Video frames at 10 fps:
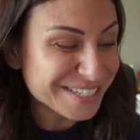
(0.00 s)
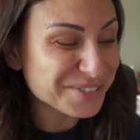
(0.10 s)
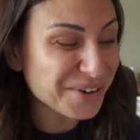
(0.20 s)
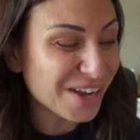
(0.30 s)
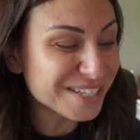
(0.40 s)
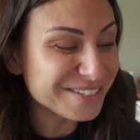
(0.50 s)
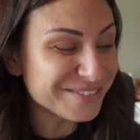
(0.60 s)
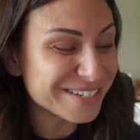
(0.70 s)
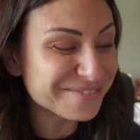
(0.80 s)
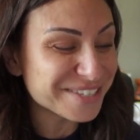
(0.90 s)
draws you
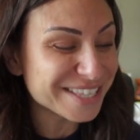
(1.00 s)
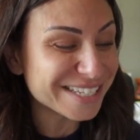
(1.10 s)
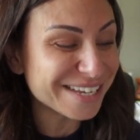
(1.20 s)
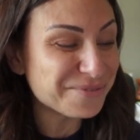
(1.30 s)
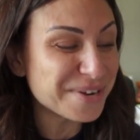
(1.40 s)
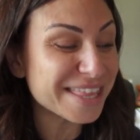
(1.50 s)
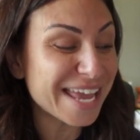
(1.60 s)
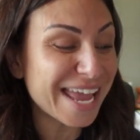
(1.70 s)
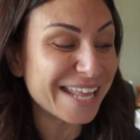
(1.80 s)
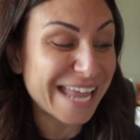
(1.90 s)
in with an with
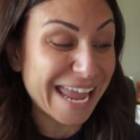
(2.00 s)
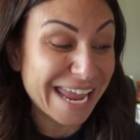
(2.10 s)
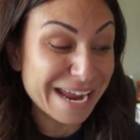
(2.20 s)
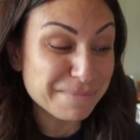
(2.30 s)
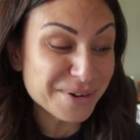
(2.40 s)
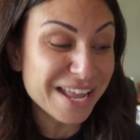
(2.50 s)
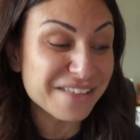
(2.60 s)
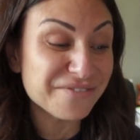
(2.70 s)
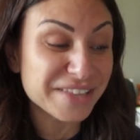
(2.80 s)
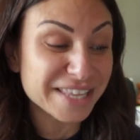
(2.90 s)
an amber
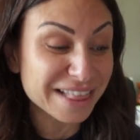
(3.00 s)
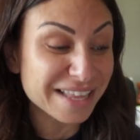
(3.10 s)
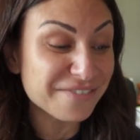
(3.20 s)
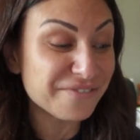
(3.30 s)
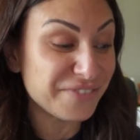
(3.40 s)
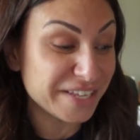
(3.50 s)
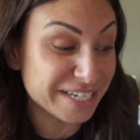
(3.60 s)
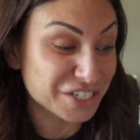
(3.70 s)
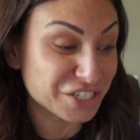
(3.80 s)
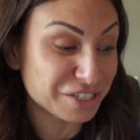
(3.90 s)
and vanilla
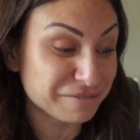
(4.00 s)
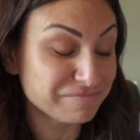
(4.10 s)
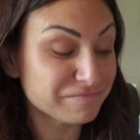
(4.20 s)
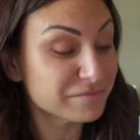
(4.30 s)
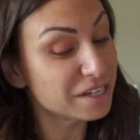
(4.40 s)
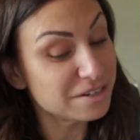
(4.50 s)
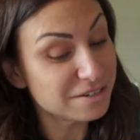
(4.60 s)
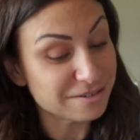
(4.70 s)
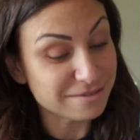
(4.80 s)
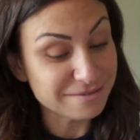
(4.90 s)
finish.
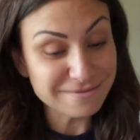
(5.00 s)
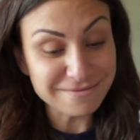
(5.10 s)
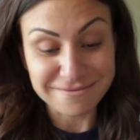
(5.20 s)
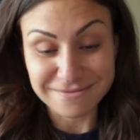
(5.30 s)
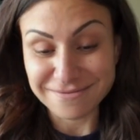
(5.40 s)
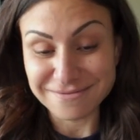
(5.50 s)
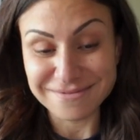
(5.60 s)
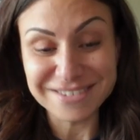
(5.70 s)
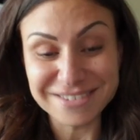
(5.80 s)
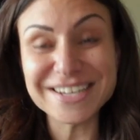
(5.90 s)
Hmm.
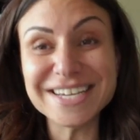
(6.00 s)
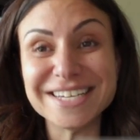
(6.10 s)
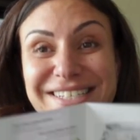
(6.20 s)
All right.